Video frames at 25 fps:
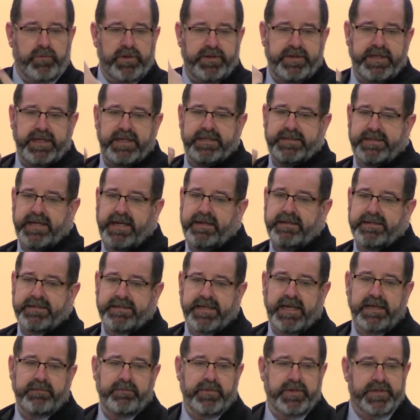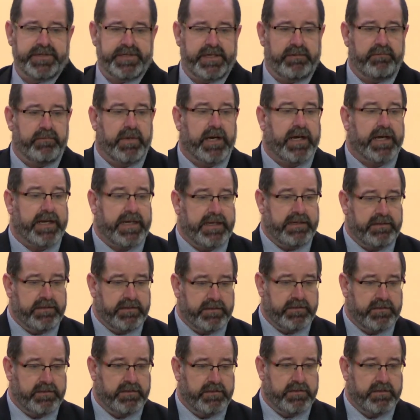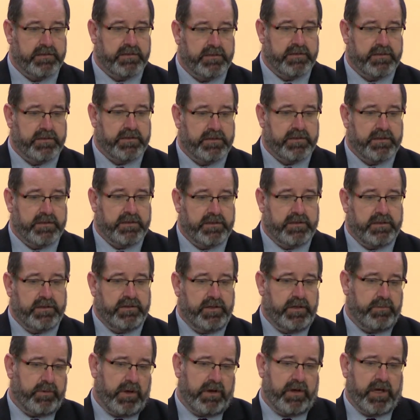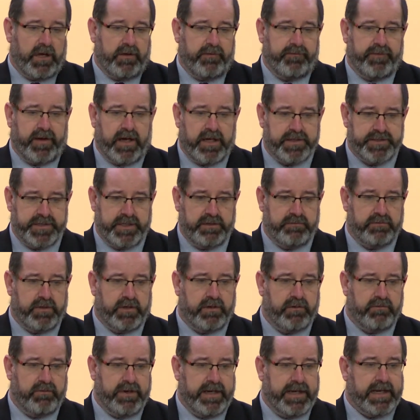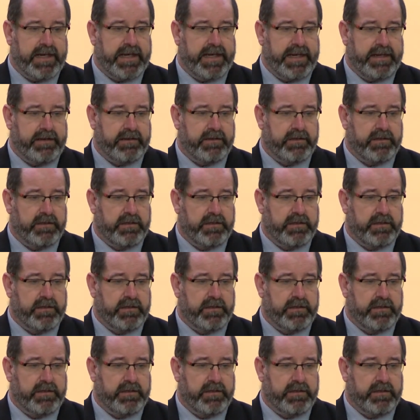with these 10 statements in mind, you won't go far too wrong, really.